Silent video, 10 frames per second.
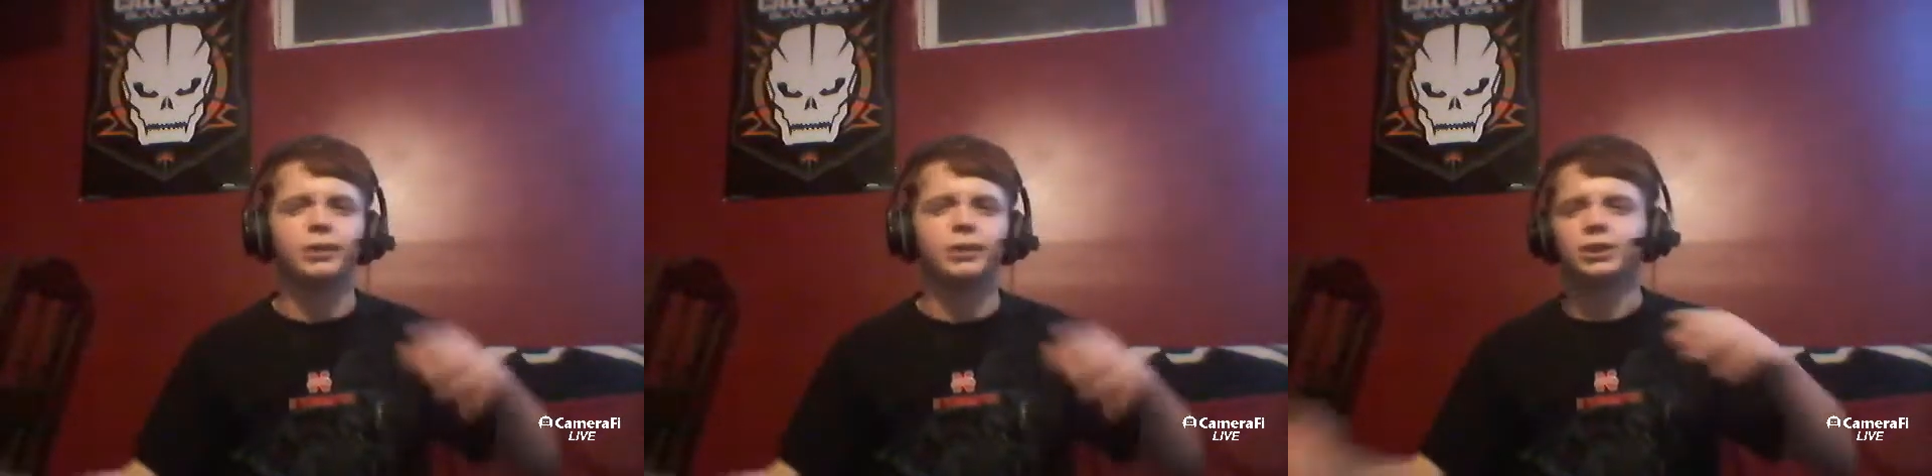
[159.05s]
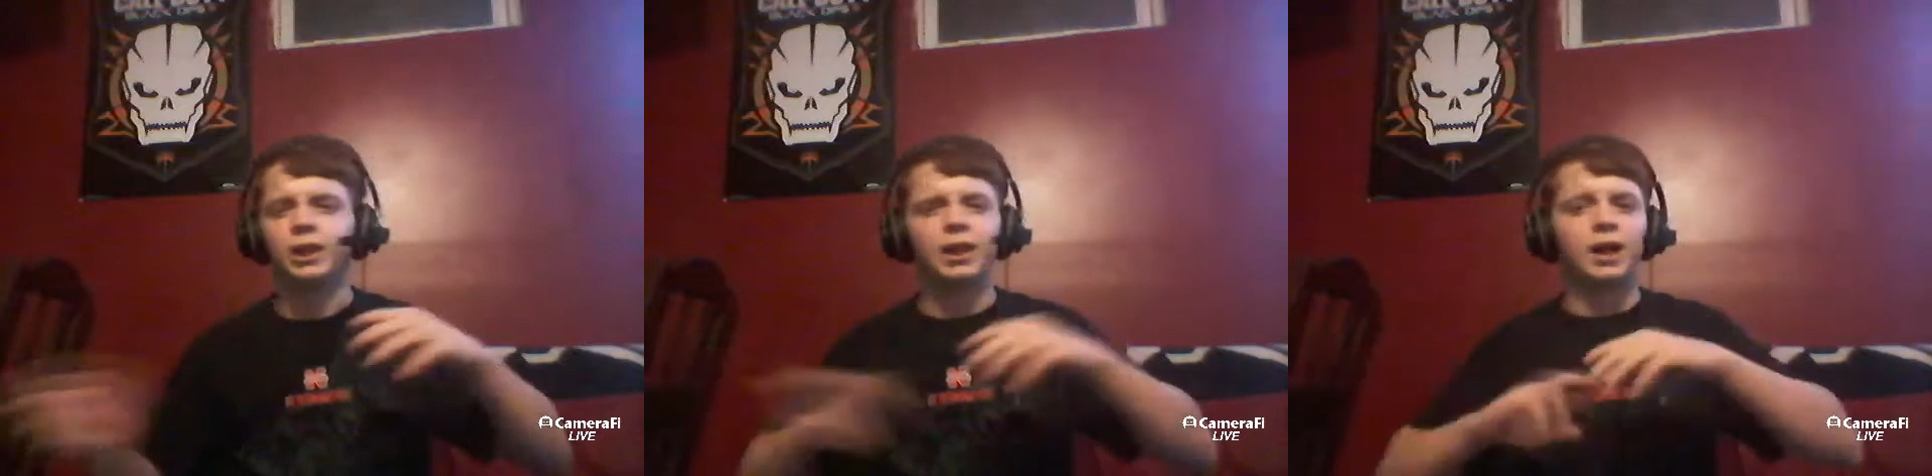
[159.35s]

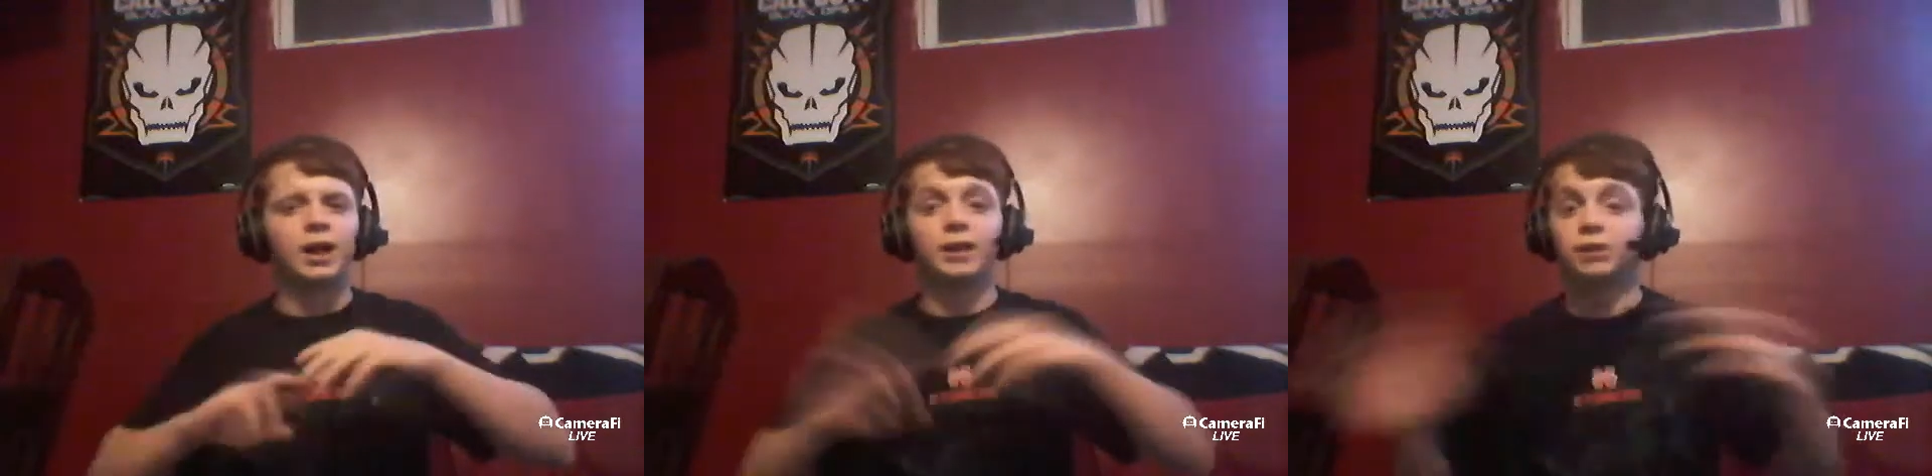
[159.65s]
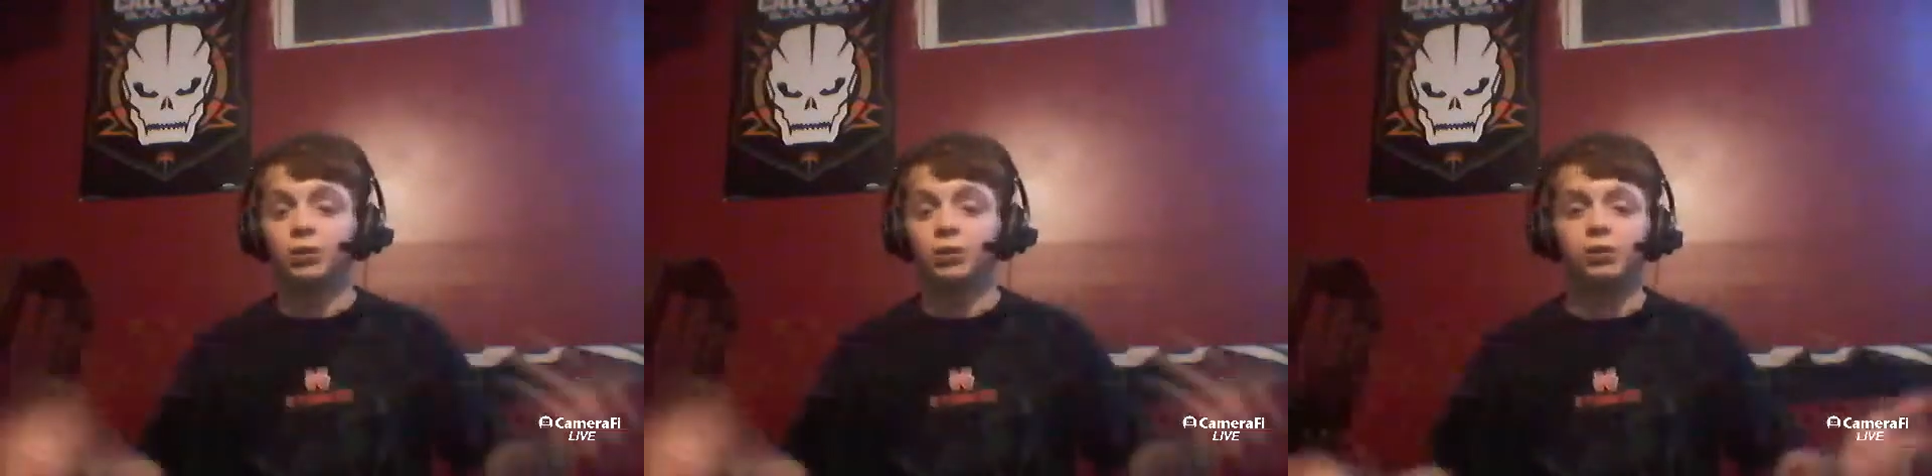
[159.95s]
which I
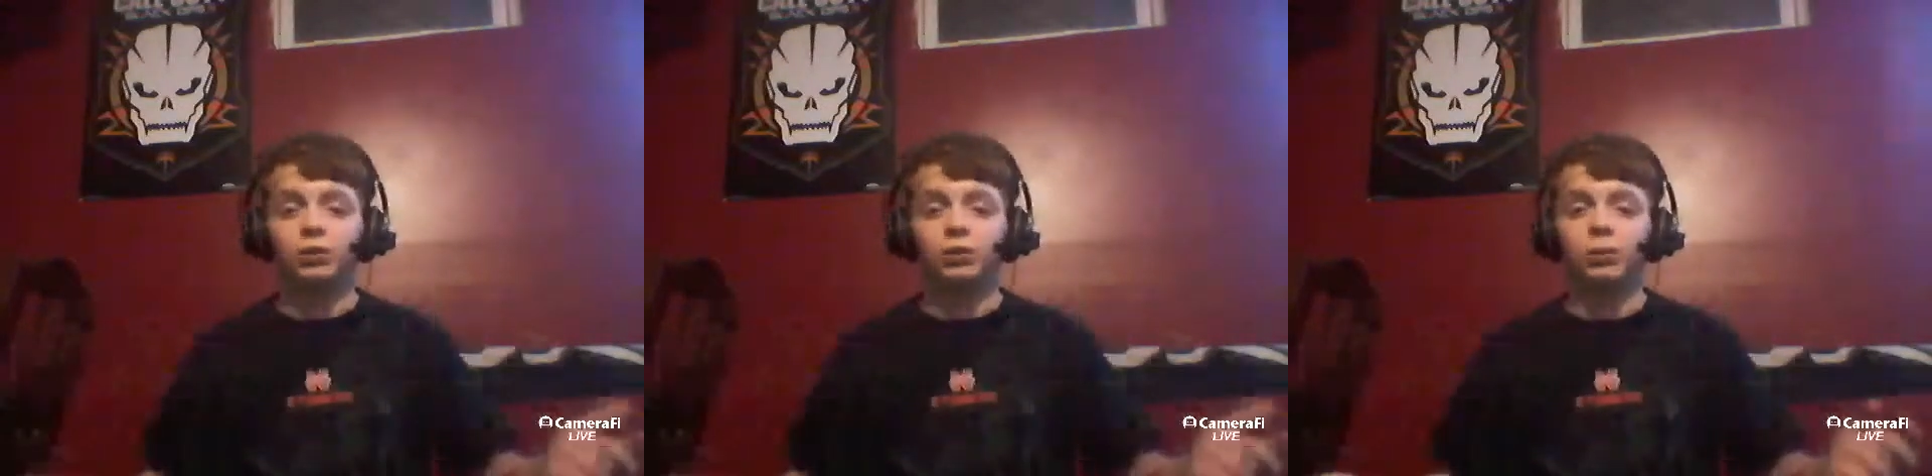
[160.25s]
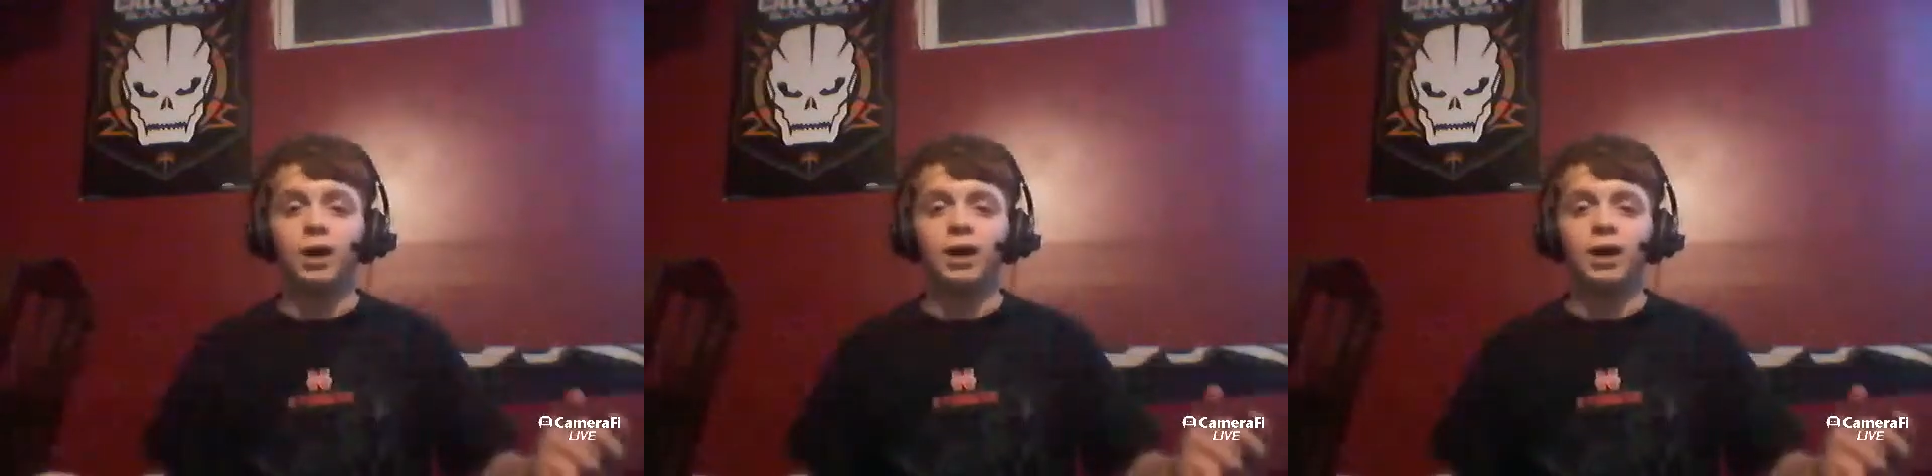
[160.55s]
don't know
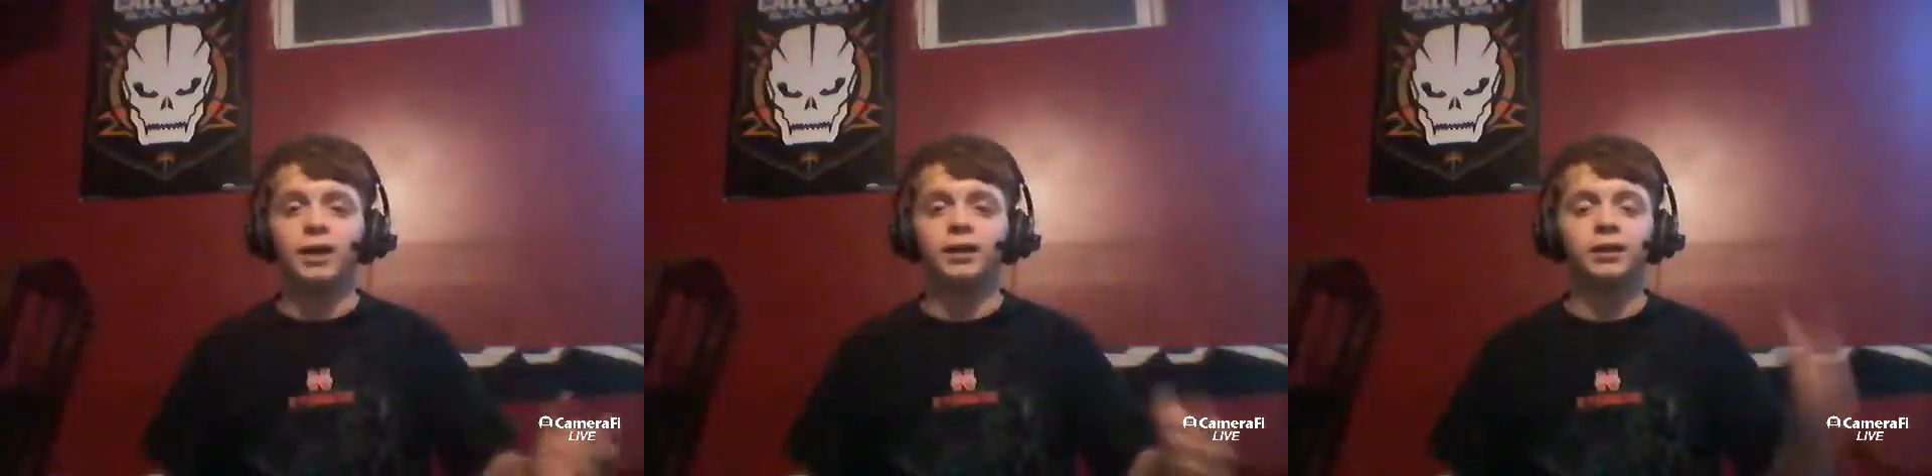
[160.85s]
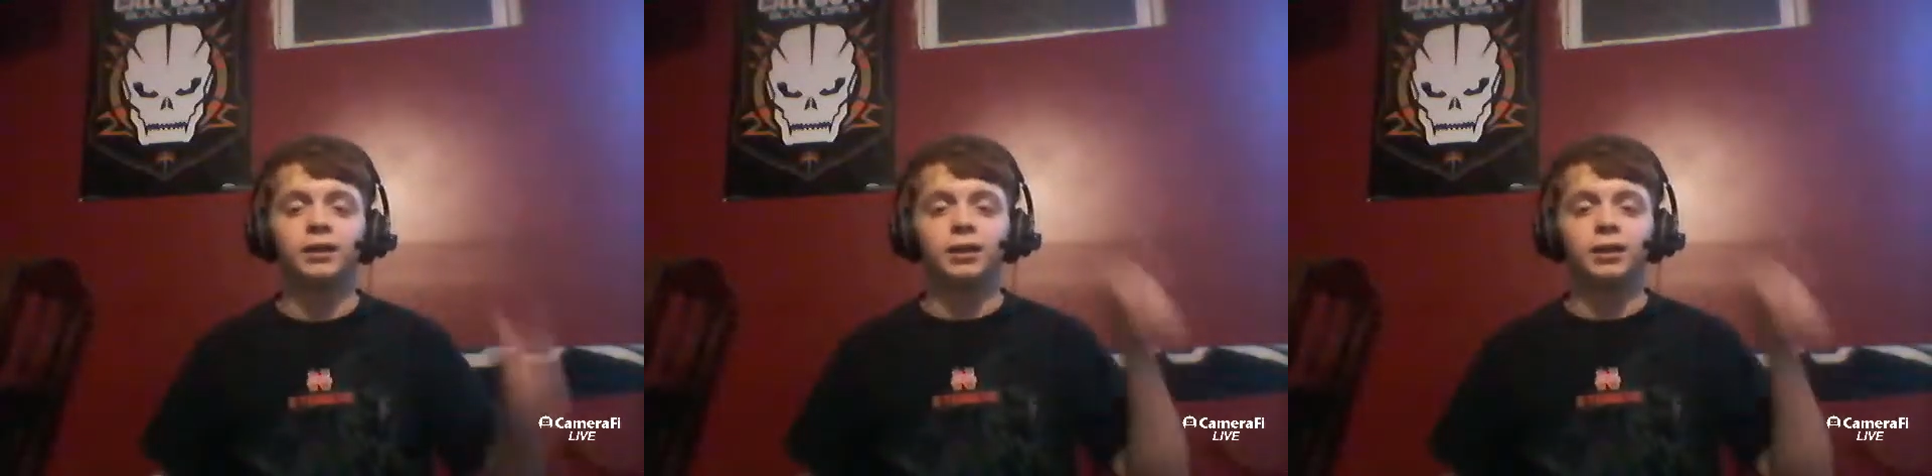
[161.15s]
why.